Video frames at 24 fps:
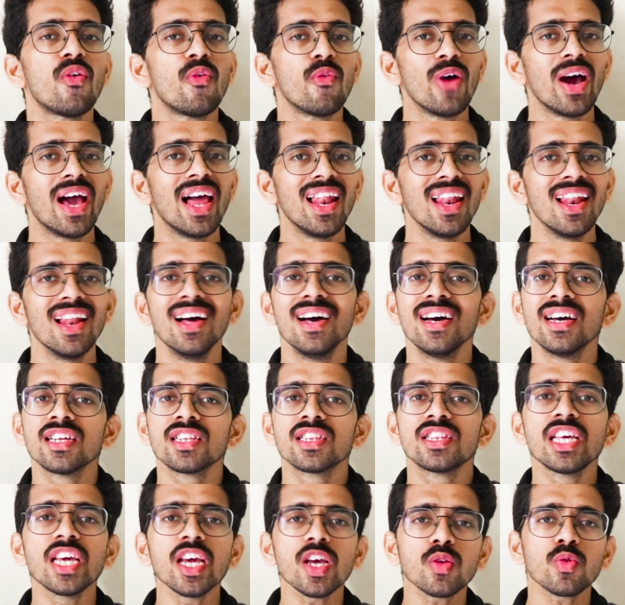Well,
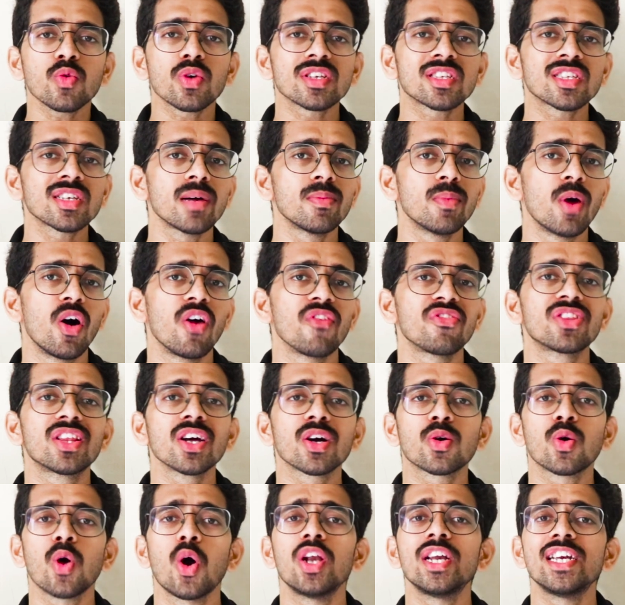these were some of
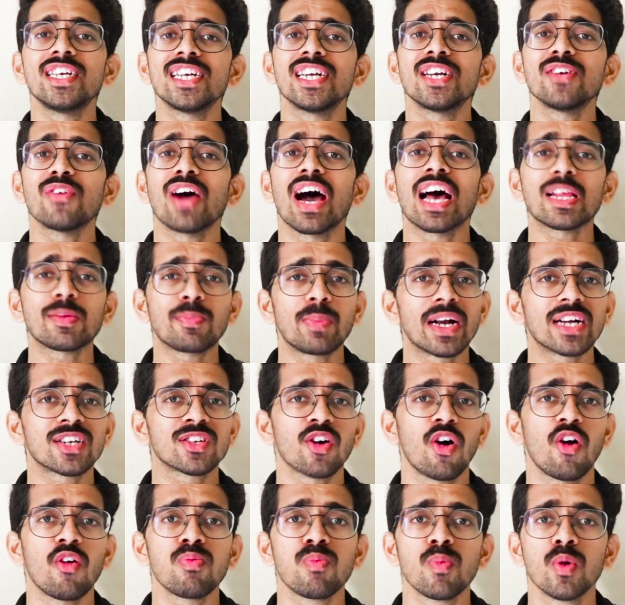the qualitative aspects
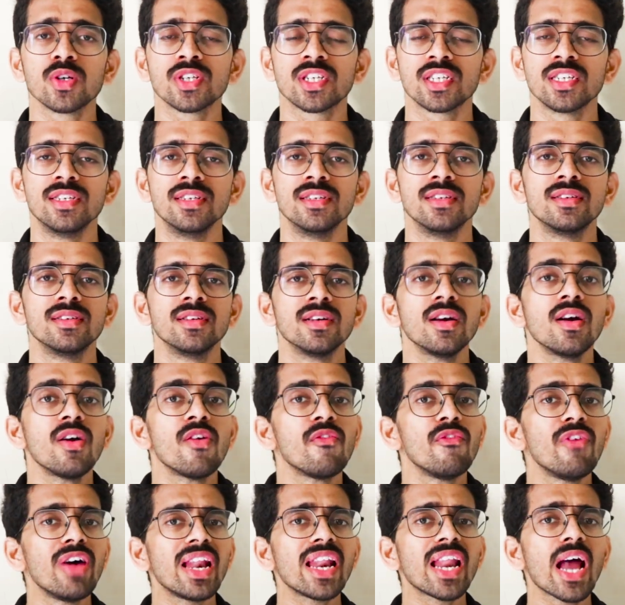of motion.
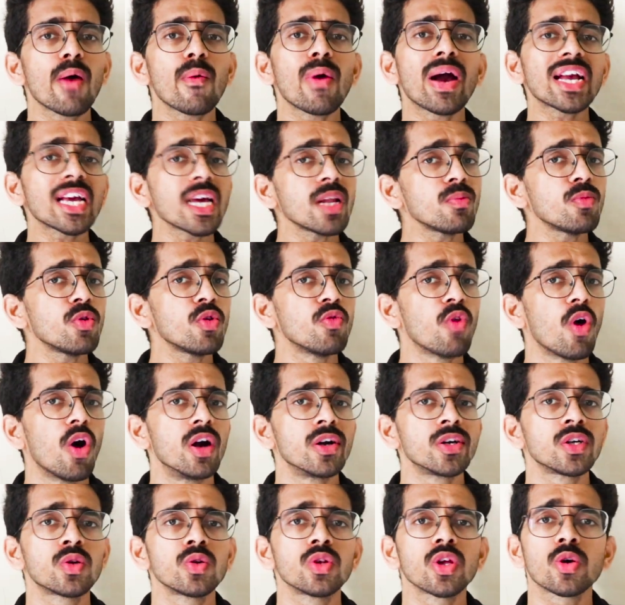Well, now I can move
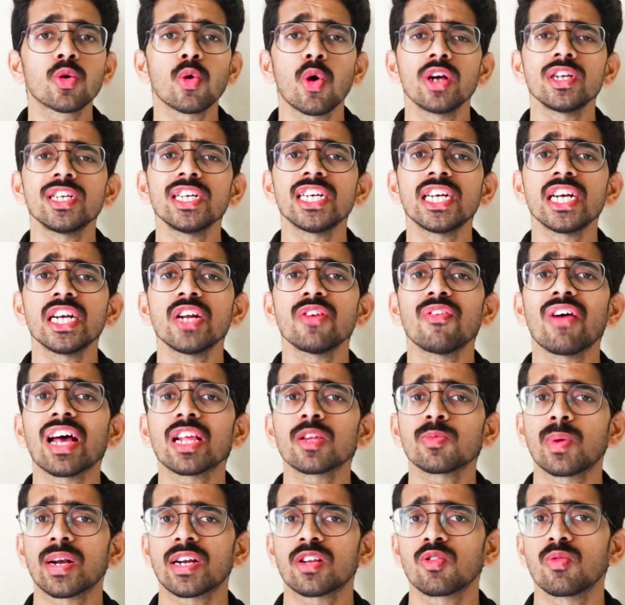on to the quantitative
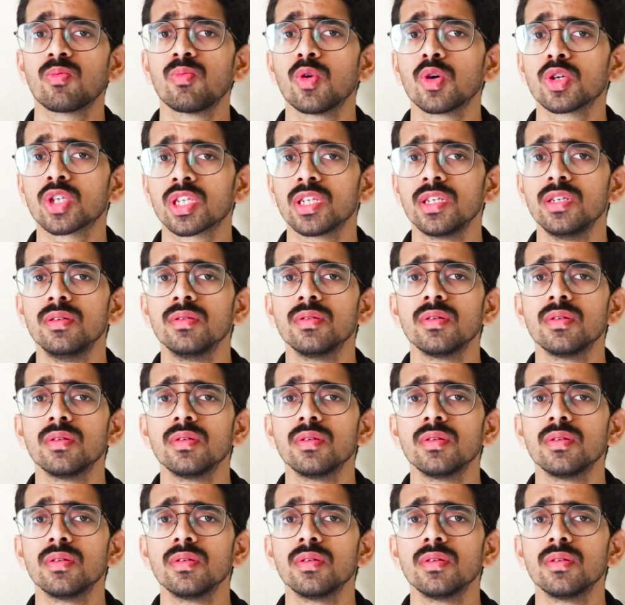aspects of motion.